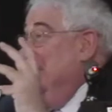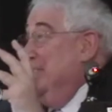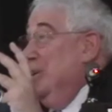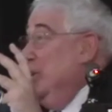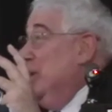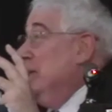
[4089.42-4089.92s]

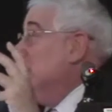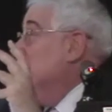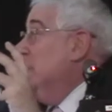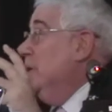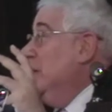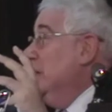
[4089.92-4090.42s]
the early
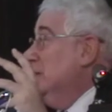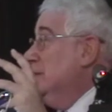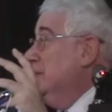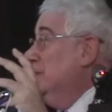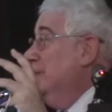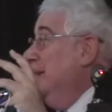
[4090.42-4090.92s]
70s.
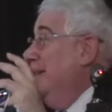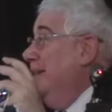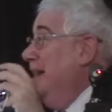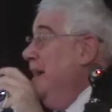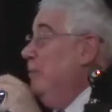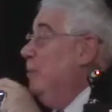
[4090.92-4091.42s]

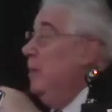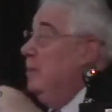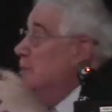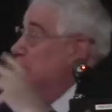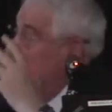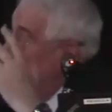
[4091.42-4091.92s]
Everybody
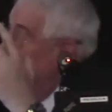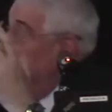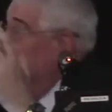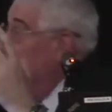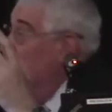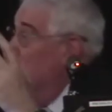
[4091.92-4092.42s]
was kind of
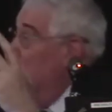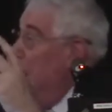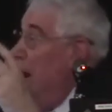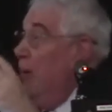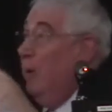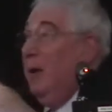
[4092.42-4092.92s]
flower
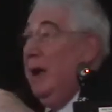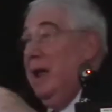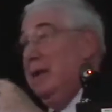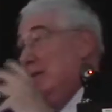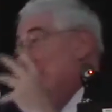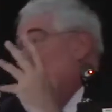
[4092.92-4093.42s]
power
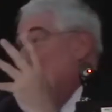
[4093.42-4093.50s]
and